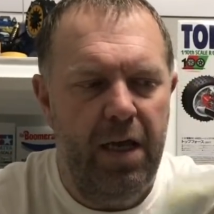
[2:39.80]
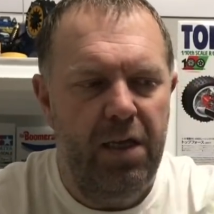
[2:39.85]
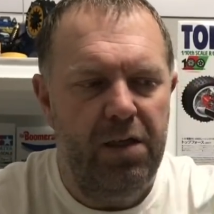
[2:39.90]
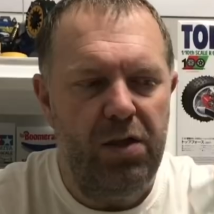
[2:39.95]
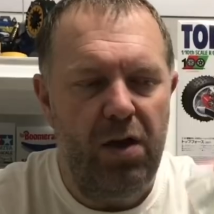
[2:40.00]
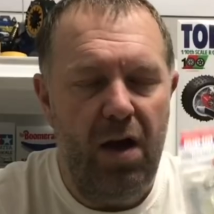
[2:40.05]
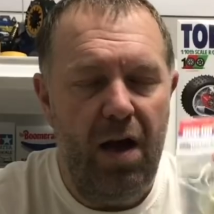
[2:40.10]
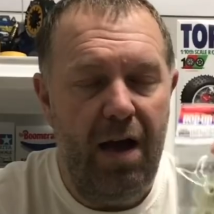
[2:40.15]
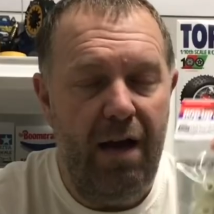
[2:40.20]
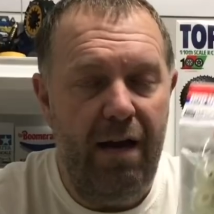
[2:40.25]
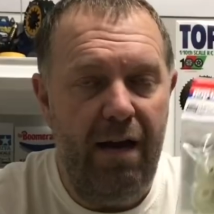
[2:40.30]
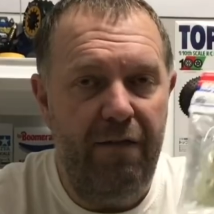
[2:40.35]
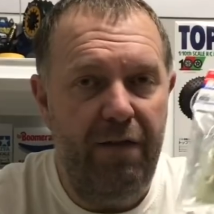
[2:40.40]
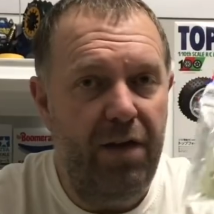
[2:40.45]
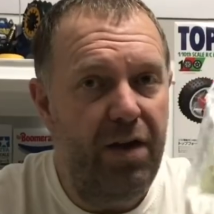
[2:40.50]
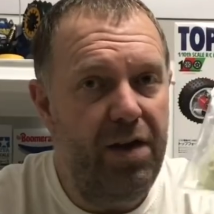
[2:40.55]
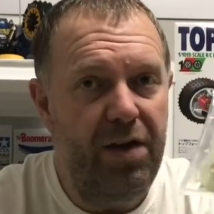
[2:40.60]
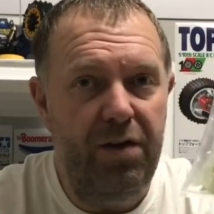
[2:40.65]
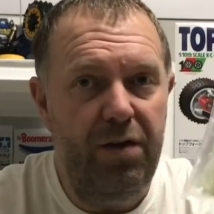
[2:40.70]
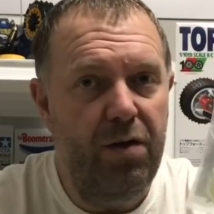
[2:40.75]
So I've
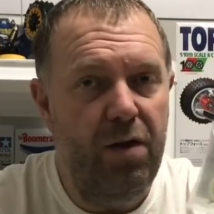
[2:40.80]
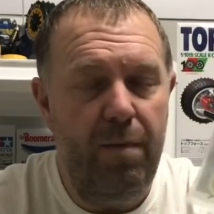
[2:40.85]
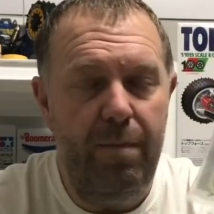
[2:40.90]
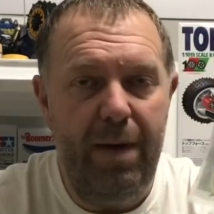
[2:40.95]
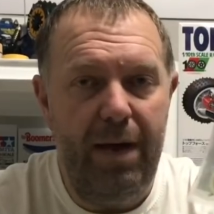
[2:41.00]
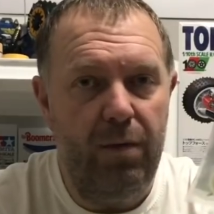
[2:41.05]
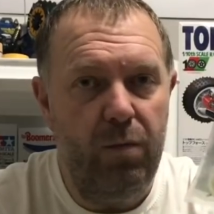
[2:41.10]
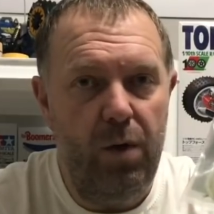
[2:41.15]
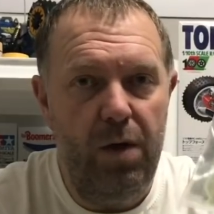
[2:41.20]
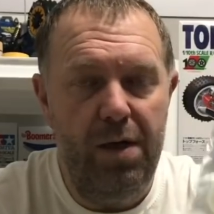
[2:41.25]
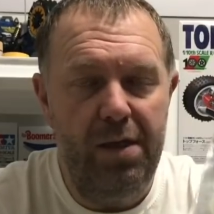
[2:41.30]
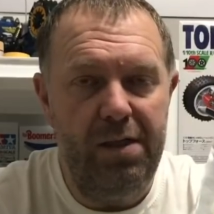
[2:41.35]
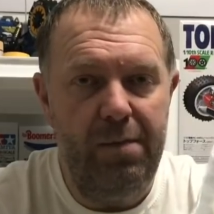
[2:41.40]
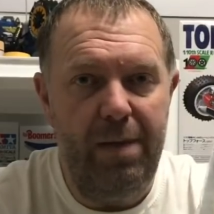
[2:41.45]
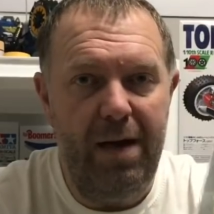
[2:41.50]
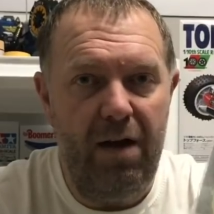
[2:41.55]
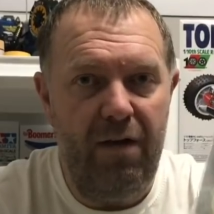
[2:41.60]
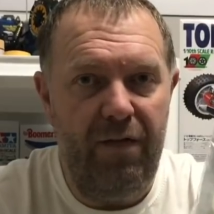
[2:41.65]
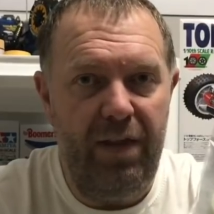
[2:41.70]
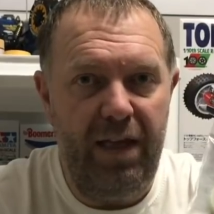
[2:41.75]
heard no bad words
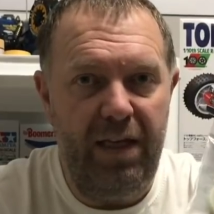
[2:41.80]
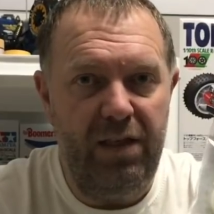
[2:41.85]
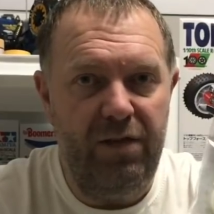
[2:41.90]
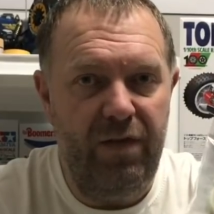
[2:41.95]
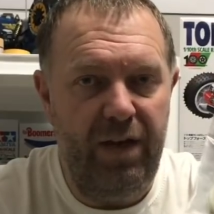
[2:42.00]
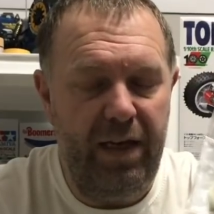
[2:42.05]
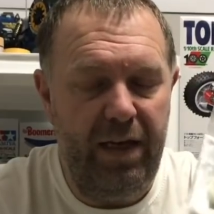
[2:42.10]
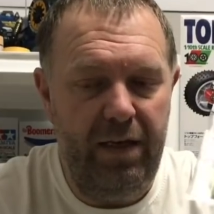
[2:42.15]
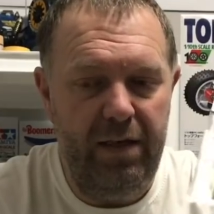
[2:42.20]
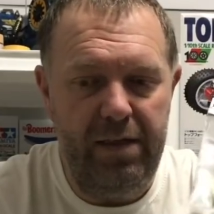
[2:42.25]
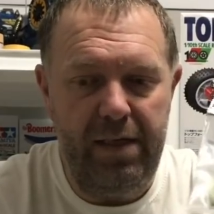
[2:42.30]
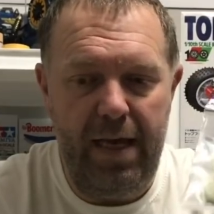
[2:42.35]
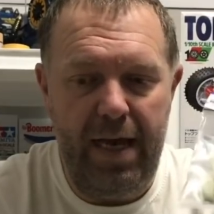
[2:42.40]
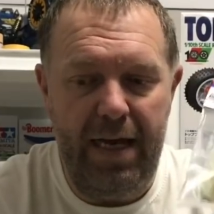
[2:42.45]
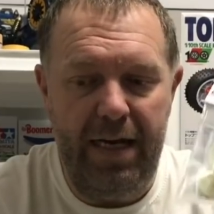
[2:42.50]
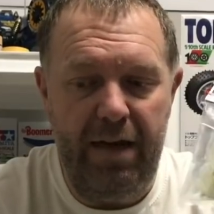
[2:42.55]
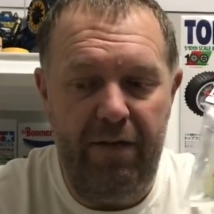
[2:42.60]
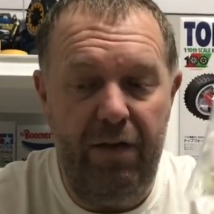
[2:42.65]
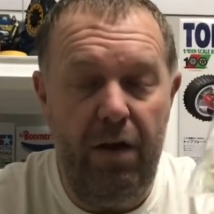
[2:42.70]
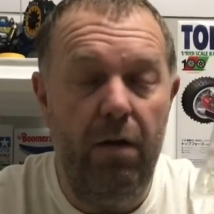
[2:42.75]
about these things,
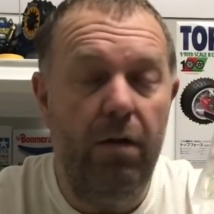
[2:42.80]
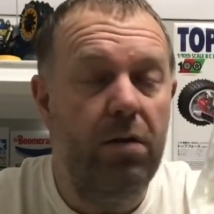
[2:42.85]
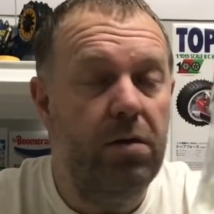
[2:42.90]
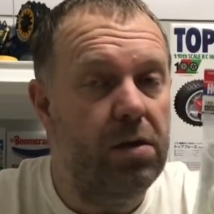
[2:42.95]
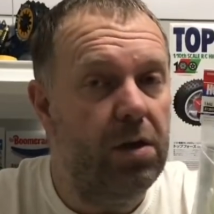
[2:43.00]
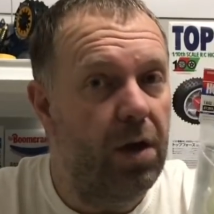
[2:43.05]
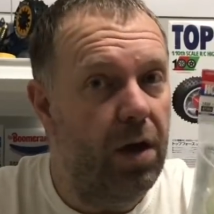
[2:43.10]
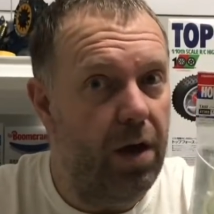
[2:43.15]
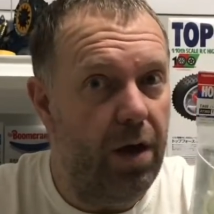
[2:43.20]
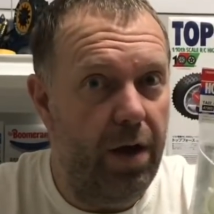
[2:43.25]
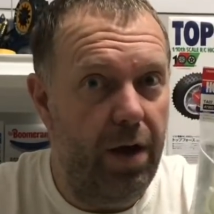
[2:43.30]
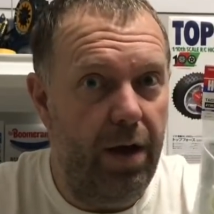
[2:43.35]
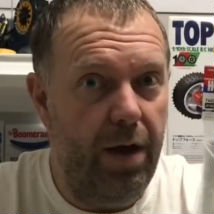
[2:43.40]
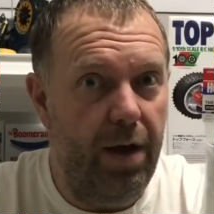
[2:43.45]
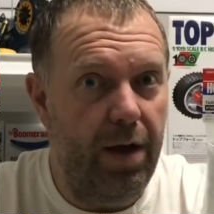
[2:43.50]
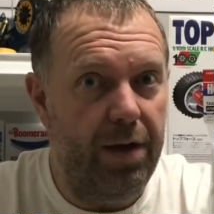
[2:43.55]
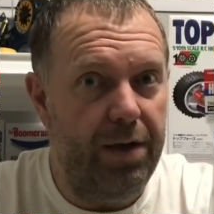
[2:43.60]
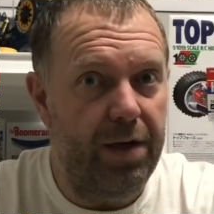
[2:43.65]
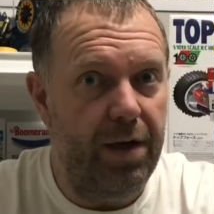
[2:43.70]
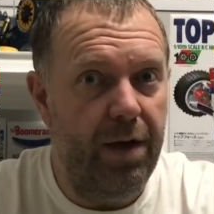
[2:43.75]
and I've also
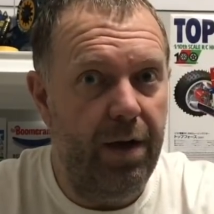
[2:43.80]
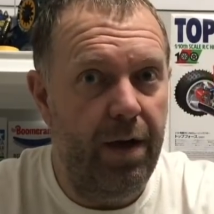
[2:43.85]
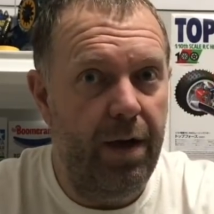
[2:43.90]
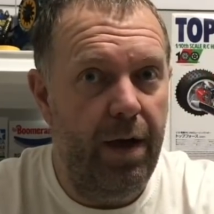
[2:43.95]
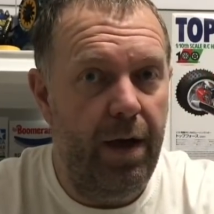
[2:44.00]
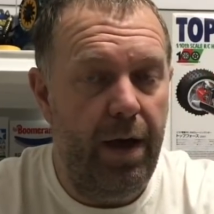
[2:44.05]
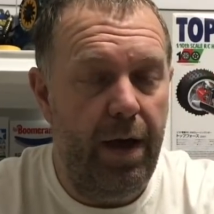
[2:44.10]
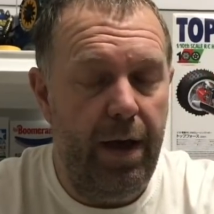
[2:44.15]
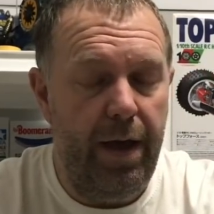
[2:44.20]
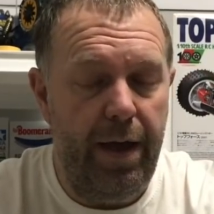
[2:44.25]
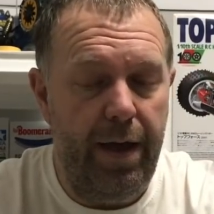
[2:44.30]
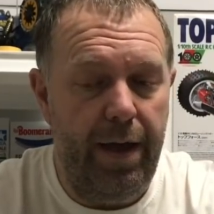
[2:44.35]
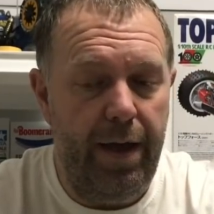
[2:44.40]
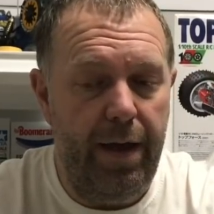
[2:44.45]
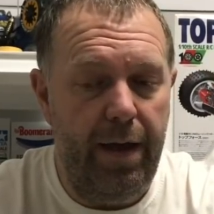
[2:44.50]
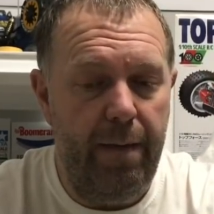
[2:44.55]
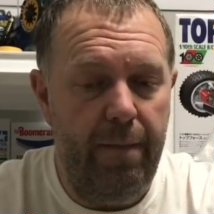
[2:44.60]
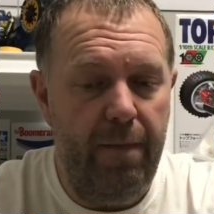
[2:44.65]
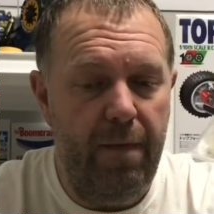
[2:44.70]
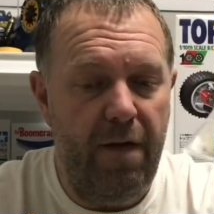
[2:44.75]
heard
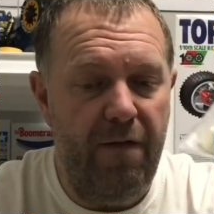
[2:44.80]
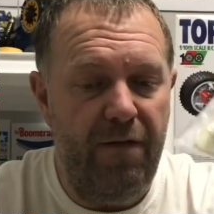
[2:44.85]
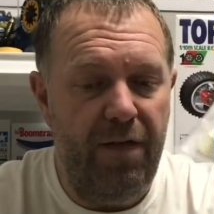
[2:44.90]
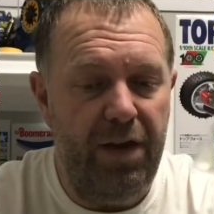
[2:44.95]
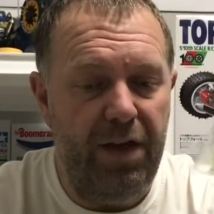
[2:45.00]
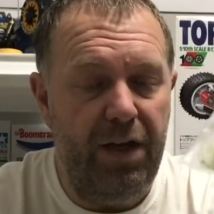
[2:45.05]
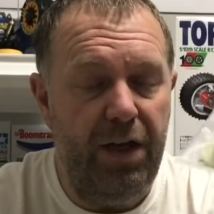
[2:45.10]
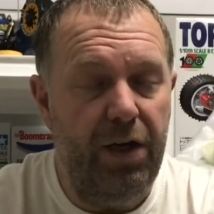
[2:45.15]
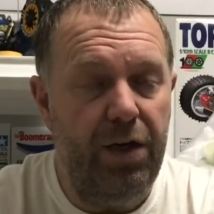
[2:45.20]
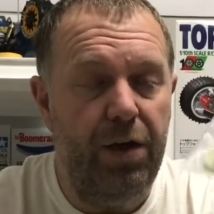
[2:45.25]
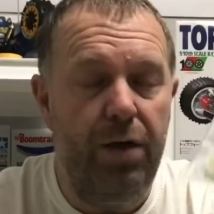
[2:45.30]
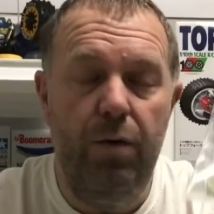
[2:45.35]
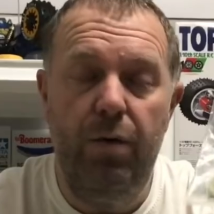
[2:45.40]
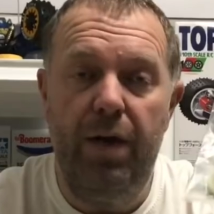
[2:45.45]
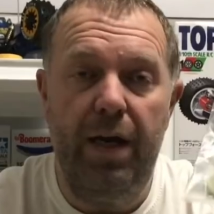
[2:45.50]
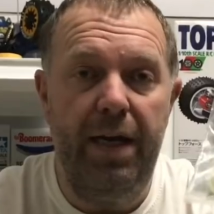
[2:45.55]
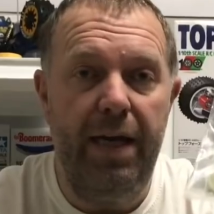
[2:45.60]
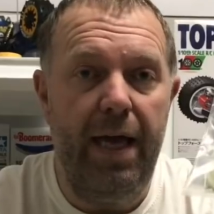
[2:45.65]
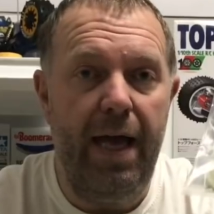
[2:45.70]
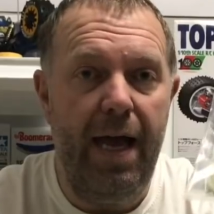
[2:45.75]
that you do
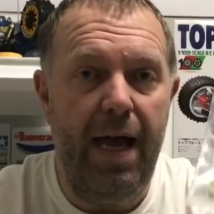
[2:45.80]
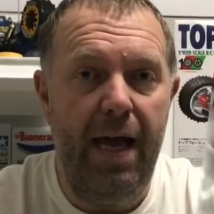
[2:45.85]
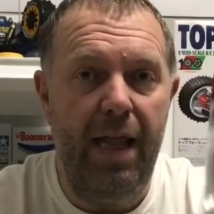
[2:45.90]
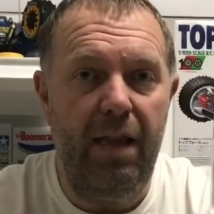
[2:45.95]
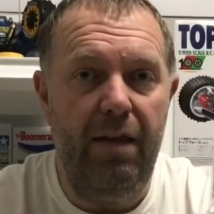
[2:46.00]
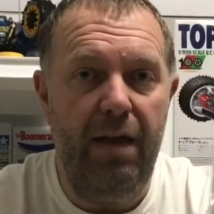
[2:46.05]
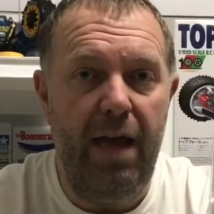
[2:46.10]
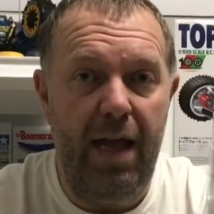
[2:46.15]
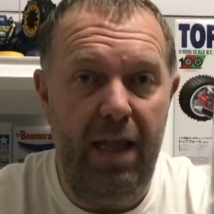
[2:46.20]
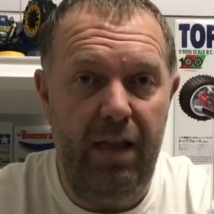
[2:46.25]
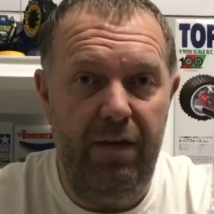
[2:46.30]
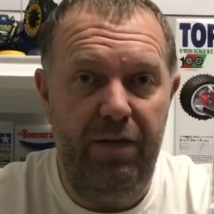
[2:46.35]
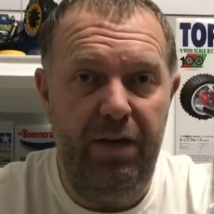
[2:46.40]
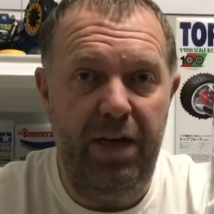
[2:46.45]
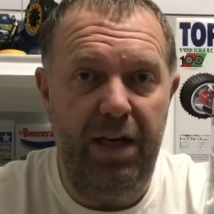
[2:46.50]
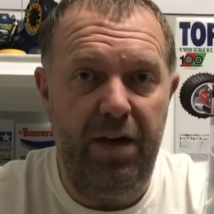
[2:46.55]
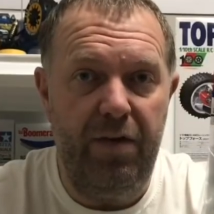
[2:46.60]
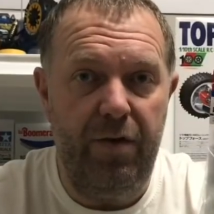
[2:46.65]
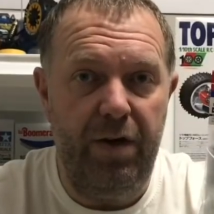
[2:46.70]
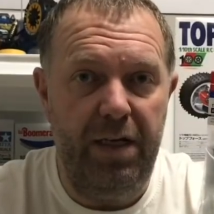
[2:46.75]
get a hell of an
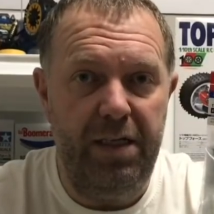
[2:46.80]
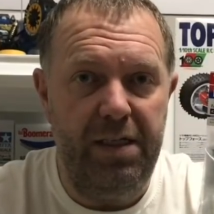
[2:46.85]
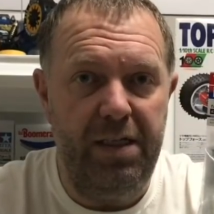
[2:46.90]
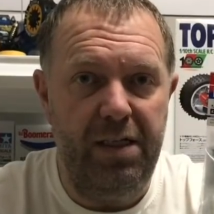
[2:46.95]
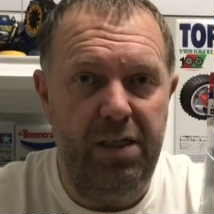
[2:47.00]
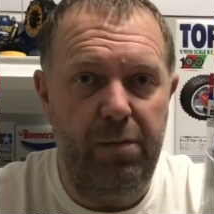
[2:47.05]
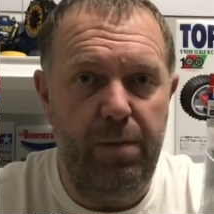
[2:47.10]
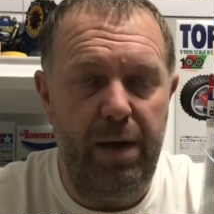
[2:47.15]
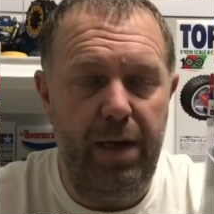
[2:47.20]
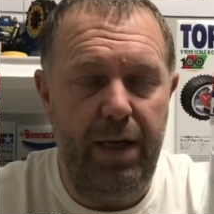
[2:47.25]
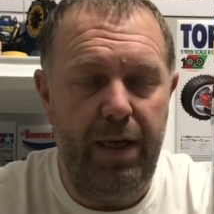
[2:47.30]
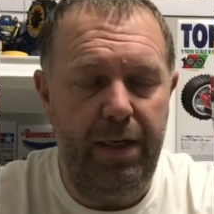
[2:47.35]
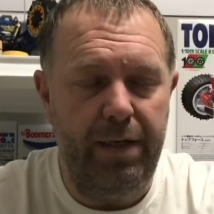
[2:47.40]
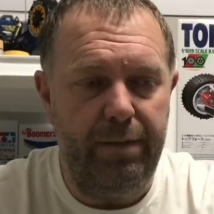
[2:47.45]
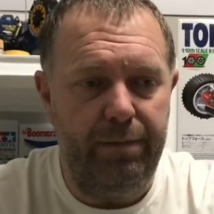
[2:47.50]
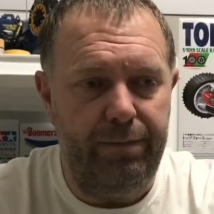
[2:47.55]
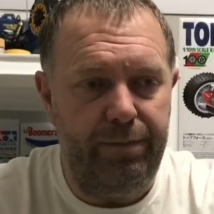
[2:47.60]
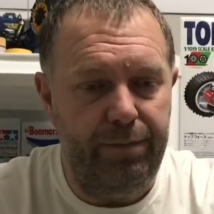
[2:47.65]
increase in speed.